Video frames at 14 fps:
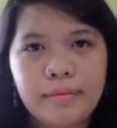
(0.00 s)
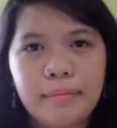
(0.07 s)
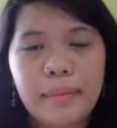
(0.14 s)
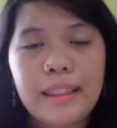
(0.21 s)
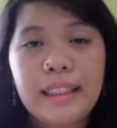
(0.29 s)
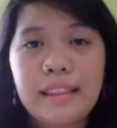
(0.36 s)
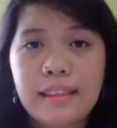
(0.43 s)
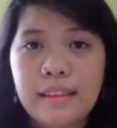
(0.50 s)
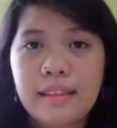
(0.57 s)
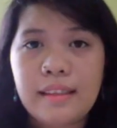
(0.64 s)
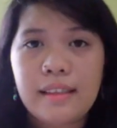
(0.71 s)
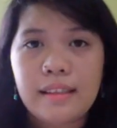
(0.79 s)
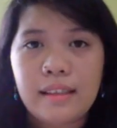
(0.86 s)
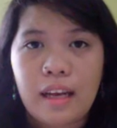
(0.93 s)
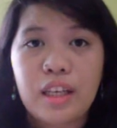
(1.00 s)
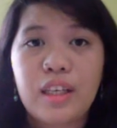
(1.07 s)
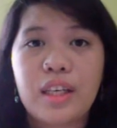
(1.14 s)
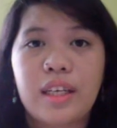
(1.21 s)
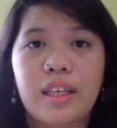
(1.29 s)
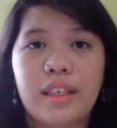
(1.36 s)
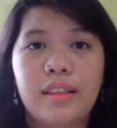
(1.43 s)
But in this
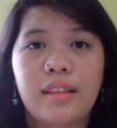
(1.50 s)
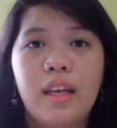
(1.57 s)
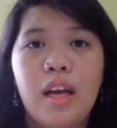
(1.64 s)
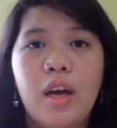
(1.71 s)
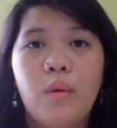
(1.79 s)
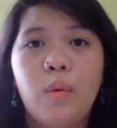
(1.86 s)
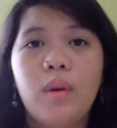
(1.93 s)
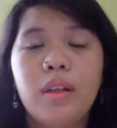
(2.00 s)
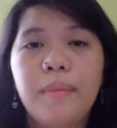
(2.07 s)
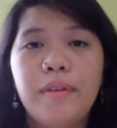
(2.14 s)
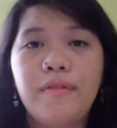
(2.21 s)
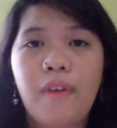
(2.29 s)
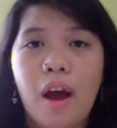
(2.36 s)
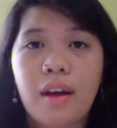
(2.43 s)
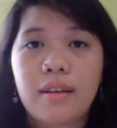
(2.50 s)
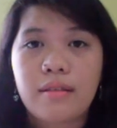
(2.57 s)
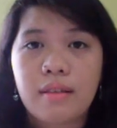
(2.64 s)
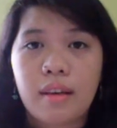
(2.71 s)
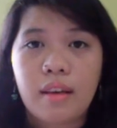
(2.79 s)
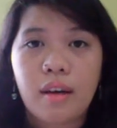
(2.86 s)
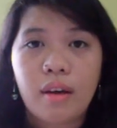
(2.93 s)
discussion, we will be
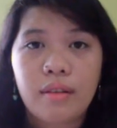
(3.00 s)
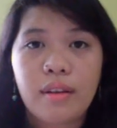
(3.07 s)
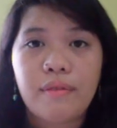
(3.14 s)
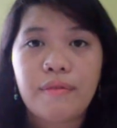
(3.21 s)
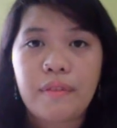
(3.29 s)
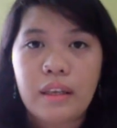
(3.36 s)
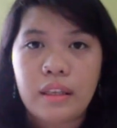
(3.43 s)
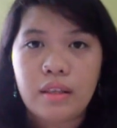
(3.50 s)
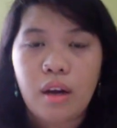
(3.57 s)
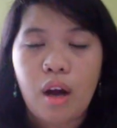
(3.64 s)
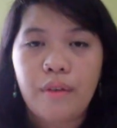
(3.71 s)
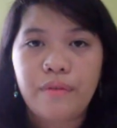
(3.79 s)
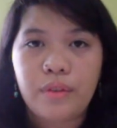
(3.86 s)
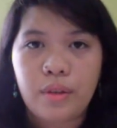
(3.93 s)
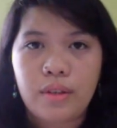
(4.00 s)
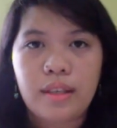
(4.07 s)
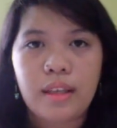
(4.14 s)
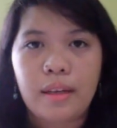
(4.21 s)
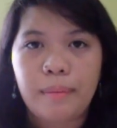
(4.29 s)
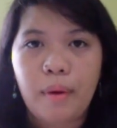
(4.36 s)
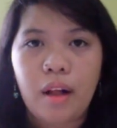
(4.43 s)
focusing on the feet of 2
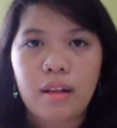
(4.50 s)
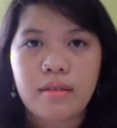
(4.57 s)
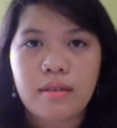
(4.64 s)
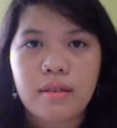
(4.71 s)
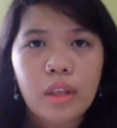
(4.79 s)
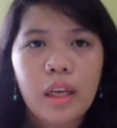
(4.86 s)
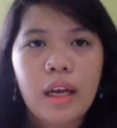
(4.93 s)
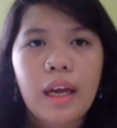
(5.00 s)
syllables.